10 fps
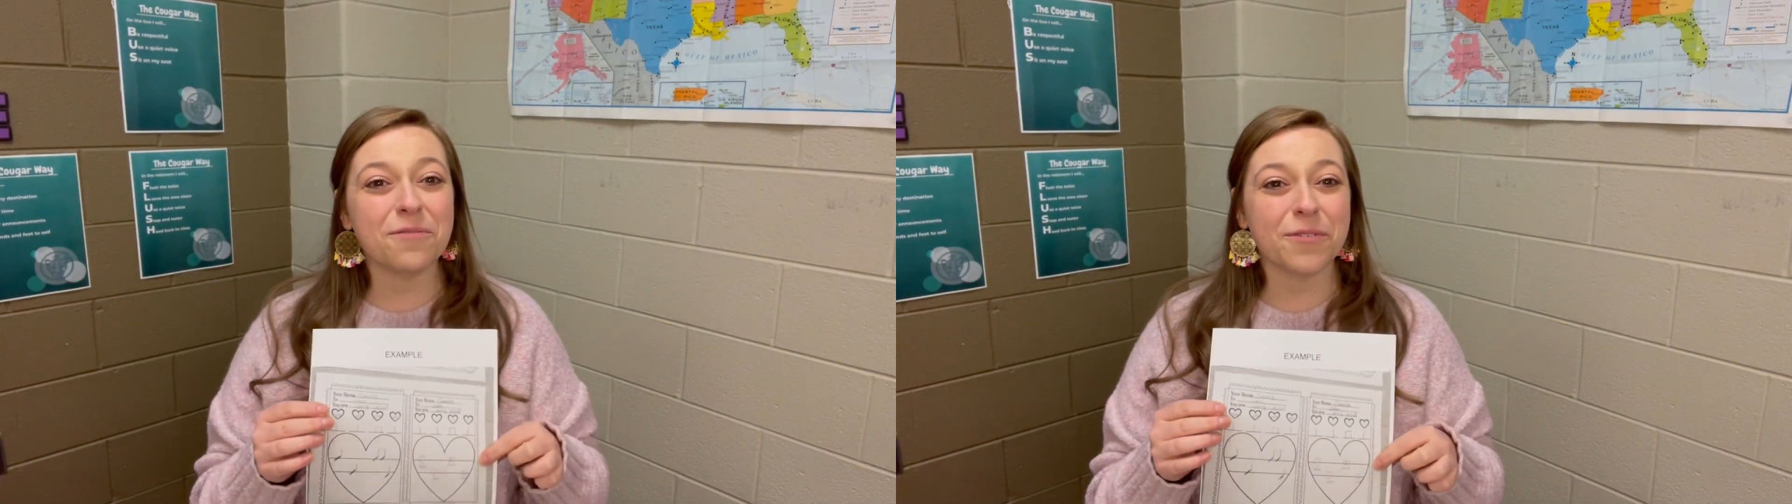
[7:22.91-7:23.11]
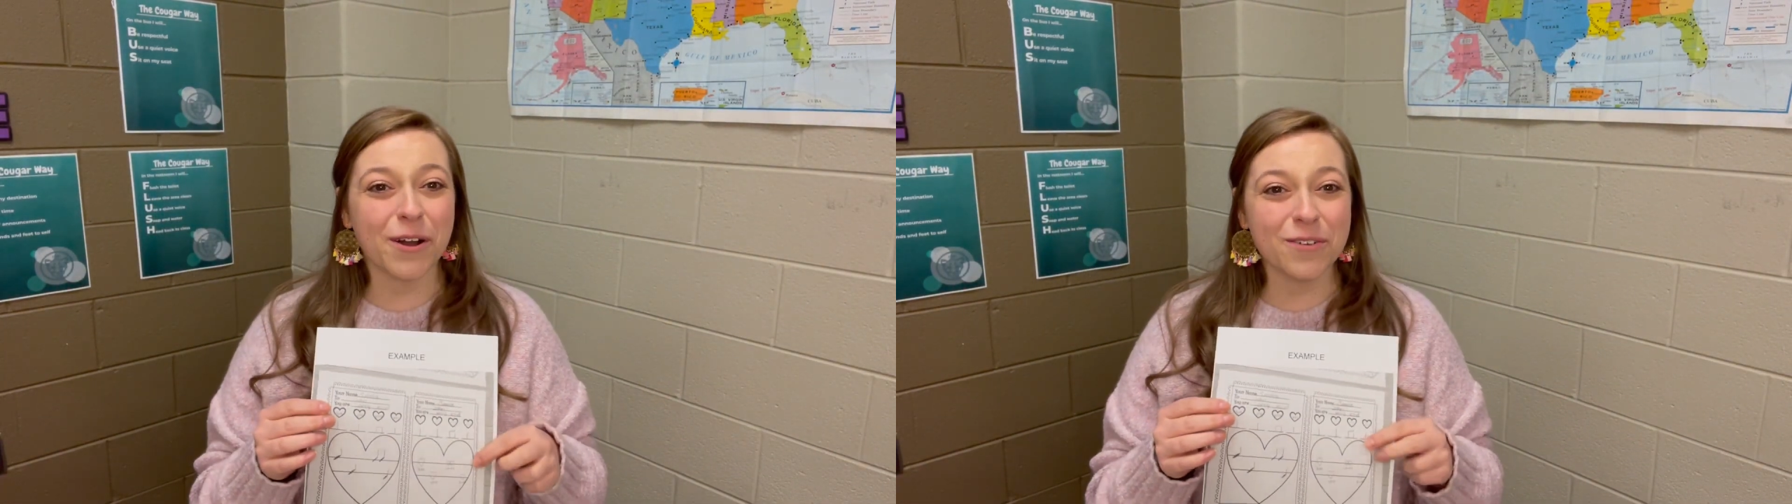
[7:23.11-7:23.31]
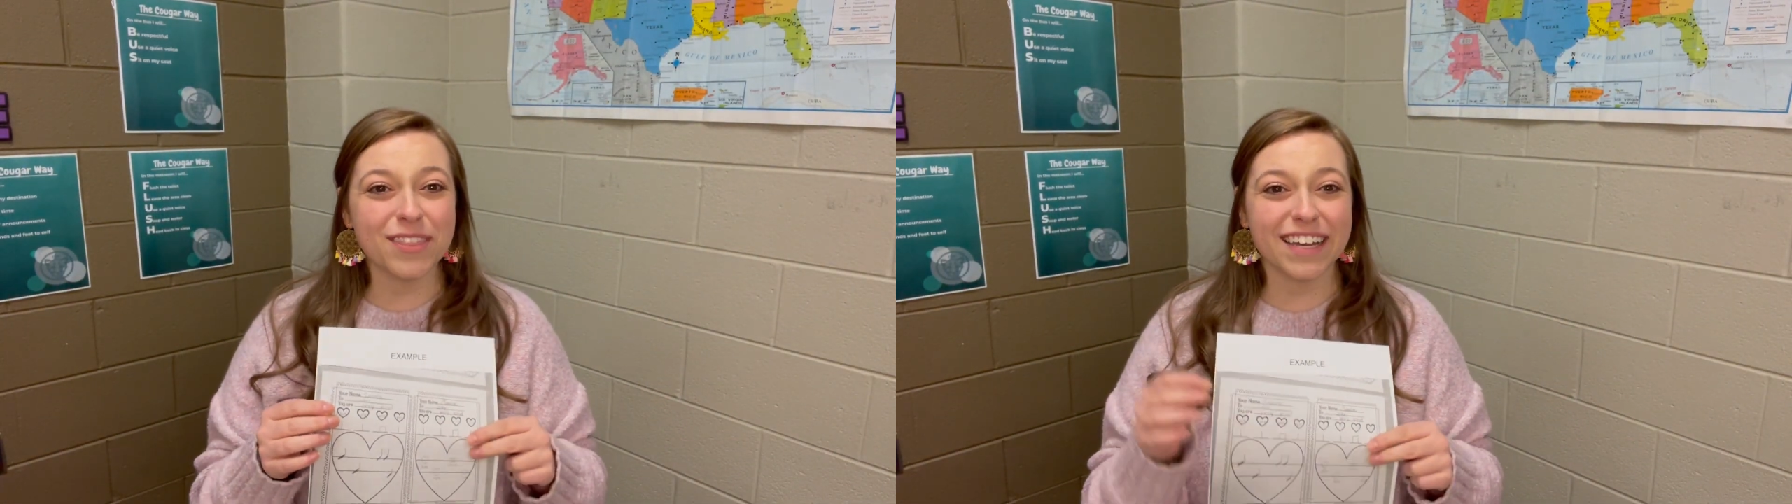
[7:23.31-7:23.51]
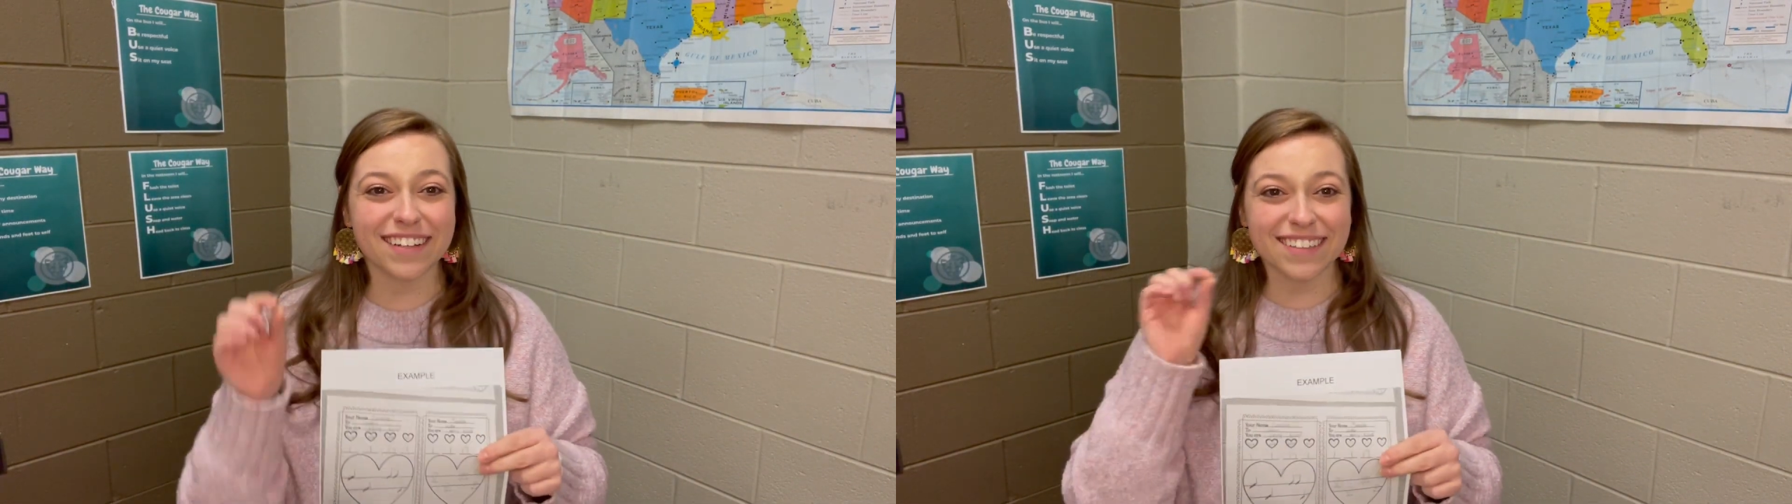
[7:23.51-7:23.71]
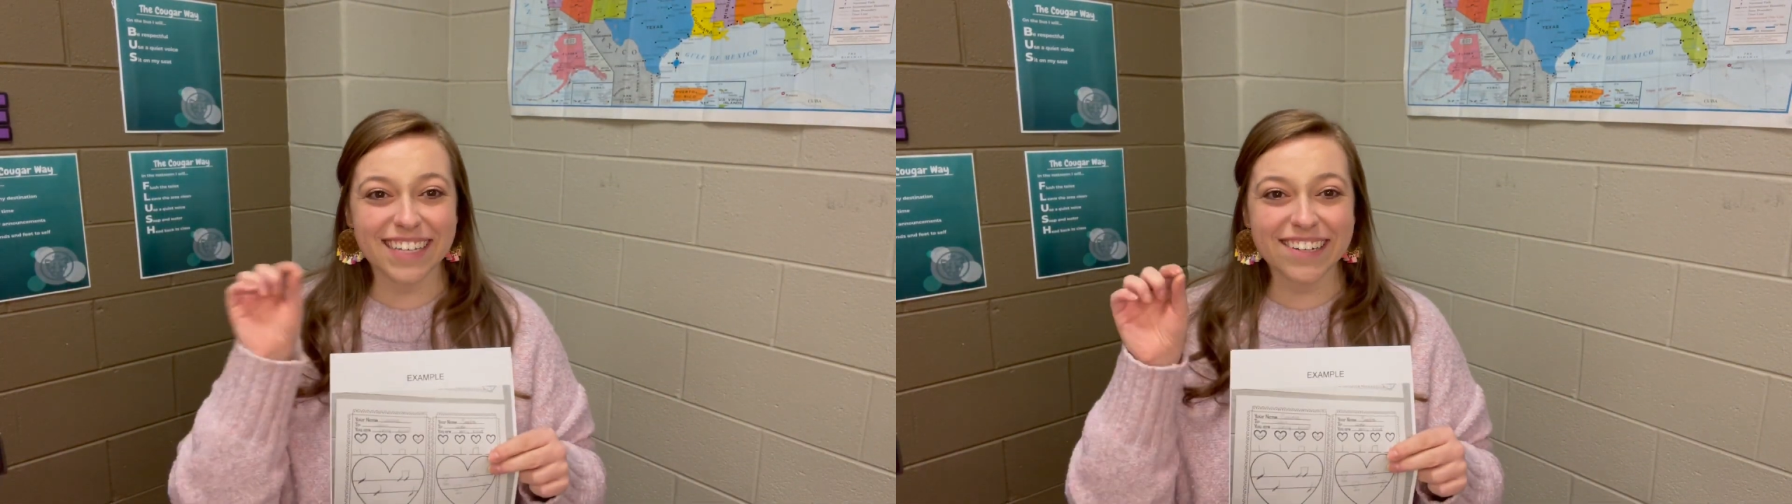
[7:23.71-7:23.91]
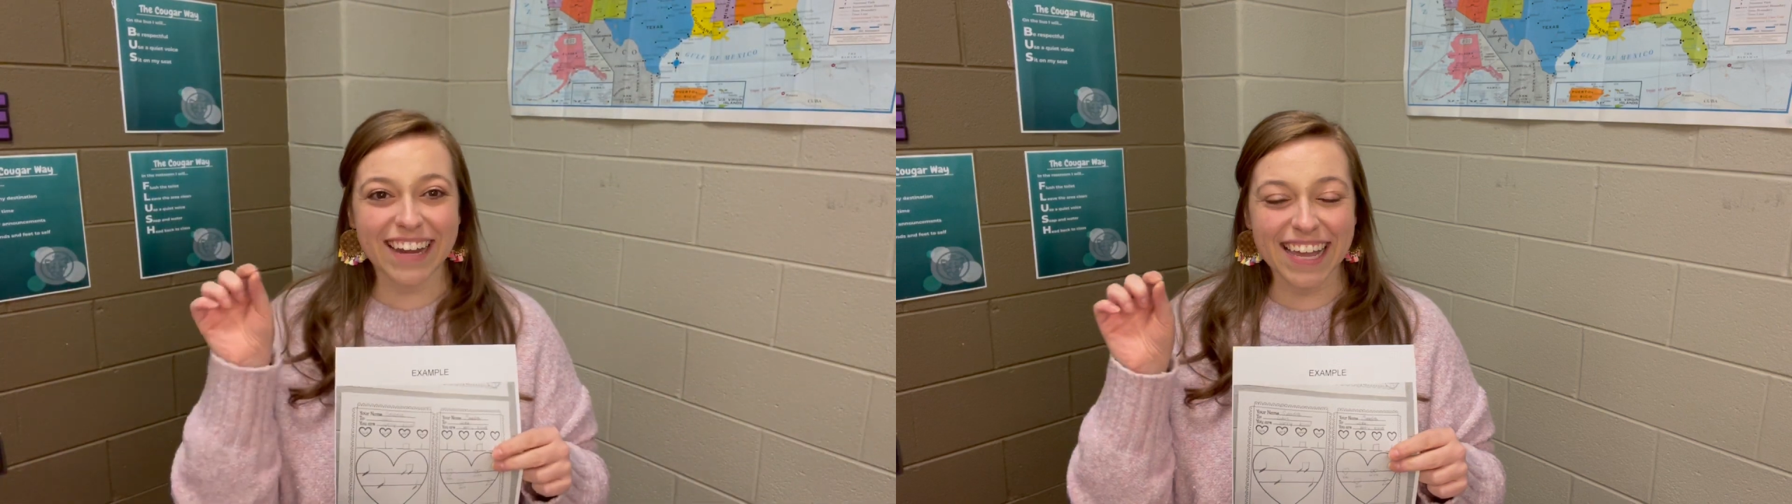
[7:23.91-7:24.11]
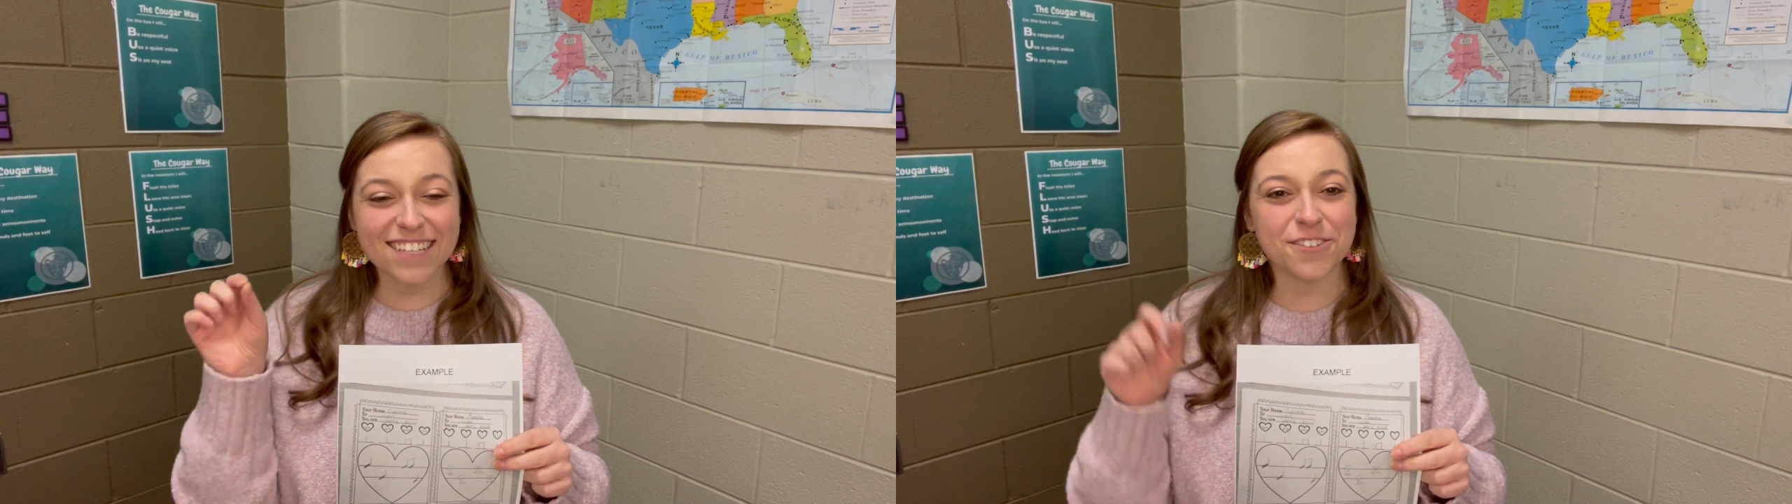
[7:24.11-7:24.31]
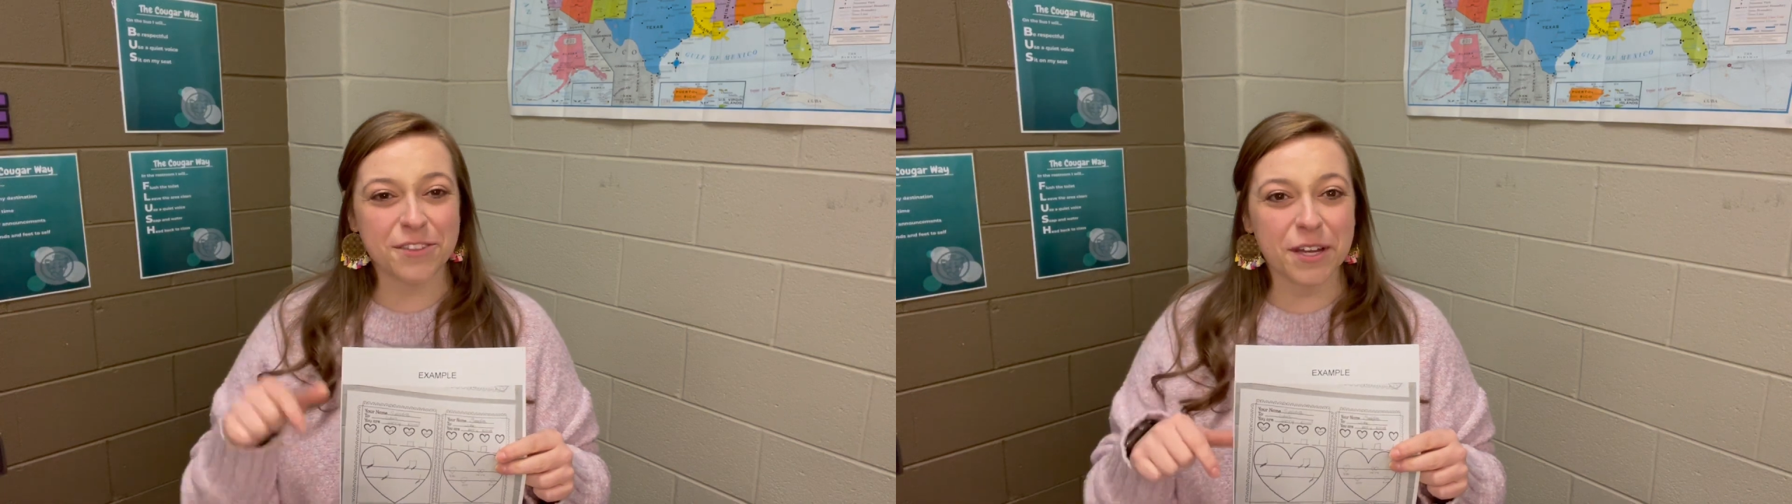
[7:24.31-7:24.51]
wrote their
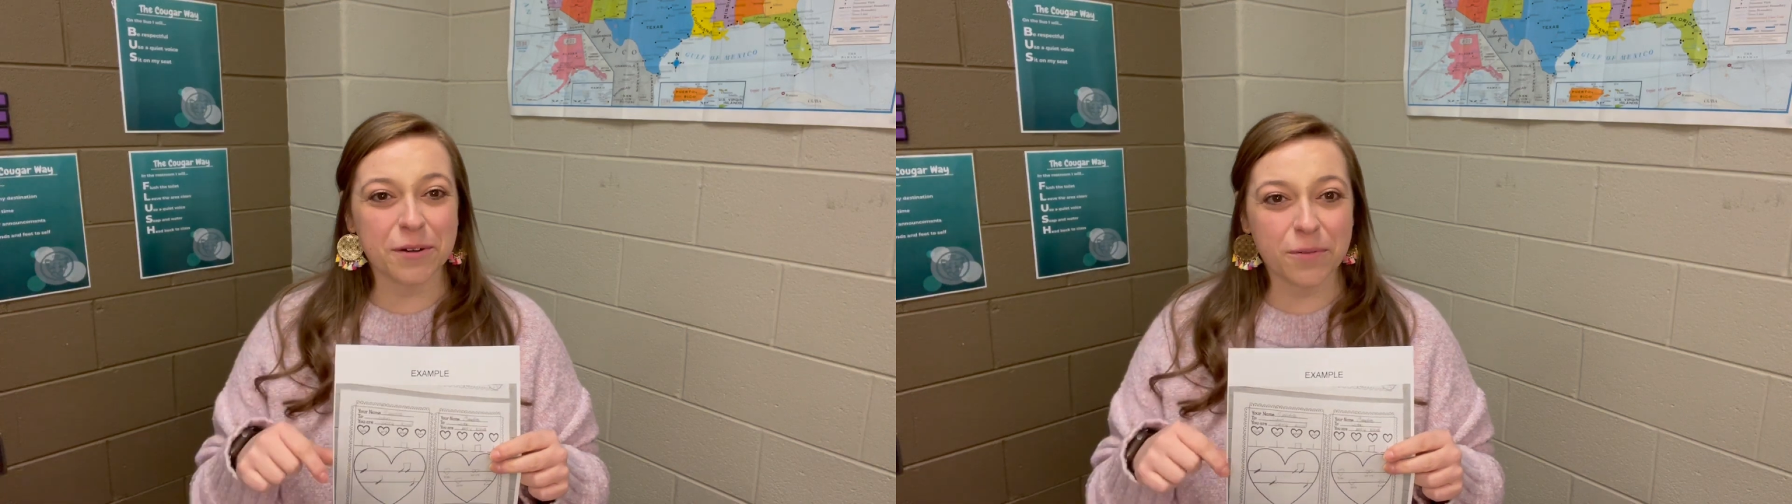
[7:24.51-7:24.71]
lyrics or their